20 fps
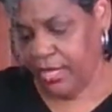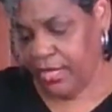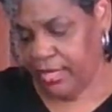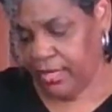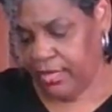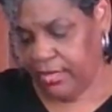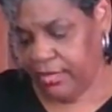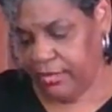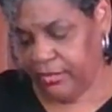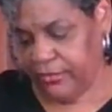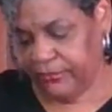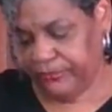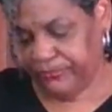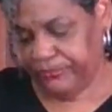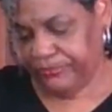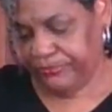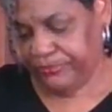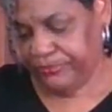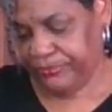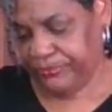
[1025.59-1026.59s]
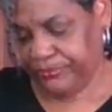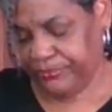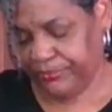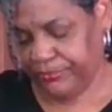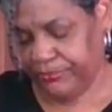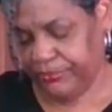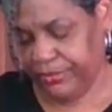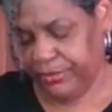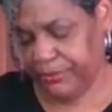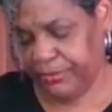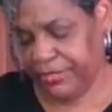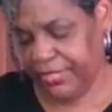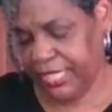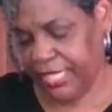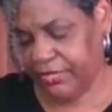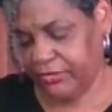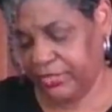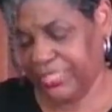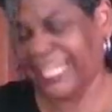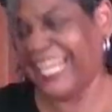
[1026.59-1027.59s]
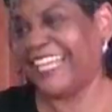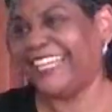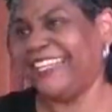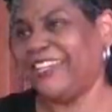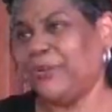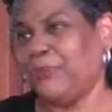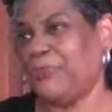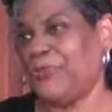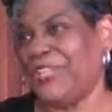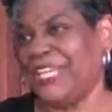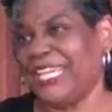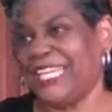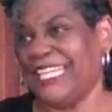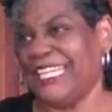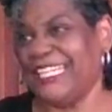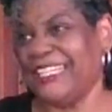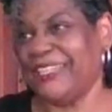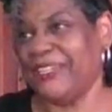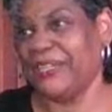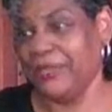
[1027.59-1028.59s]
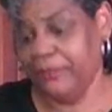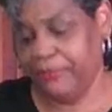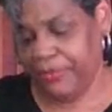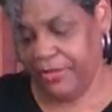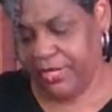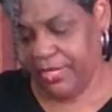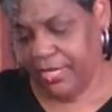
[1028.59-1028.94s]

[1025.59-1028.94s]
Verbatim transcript: Um, The potatoes kind of help thicken it up.